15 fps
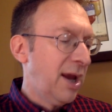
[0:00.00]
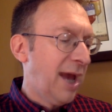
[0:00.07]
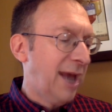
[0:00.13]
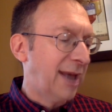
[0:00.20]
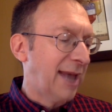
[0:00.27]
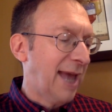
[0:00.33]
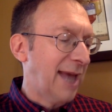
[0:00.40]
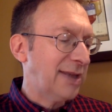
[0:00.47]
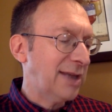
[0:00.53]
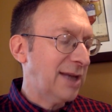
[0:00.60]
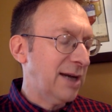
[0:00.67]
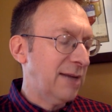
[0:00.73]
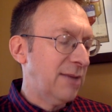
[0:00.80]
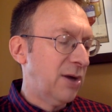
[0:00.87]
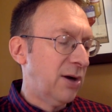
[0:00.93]
and Lassie
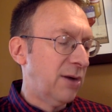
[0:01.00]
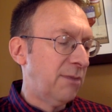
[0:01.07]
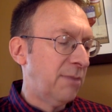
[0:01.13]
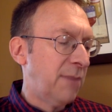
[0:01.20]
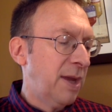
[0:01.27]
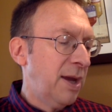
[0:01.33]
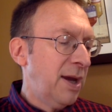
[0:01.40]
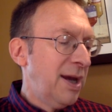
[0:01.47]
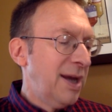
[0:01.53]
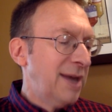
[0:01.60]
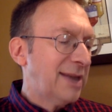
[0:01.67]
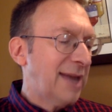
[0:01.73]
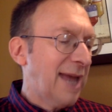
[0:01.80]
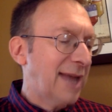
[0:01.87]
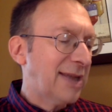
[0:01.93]
Come
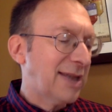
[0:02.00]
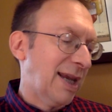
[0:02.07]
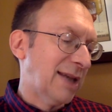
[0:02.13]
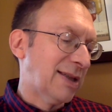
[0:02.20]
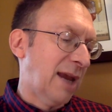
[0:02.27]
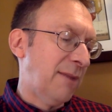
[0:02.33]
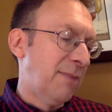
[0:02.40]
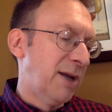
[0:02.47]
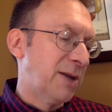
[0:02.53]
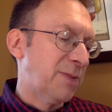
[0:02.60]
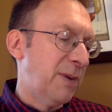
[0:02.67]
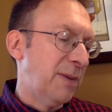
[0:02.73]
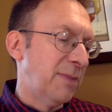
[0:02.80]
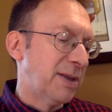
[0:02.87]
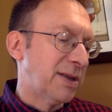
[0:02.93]
Home. Dad says I must
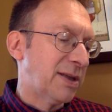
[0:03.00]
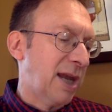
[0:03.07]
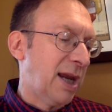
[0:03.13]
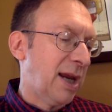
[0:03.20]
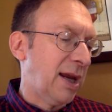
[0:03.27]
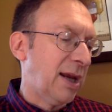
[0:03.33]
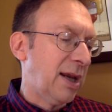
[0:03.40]
be mistaken.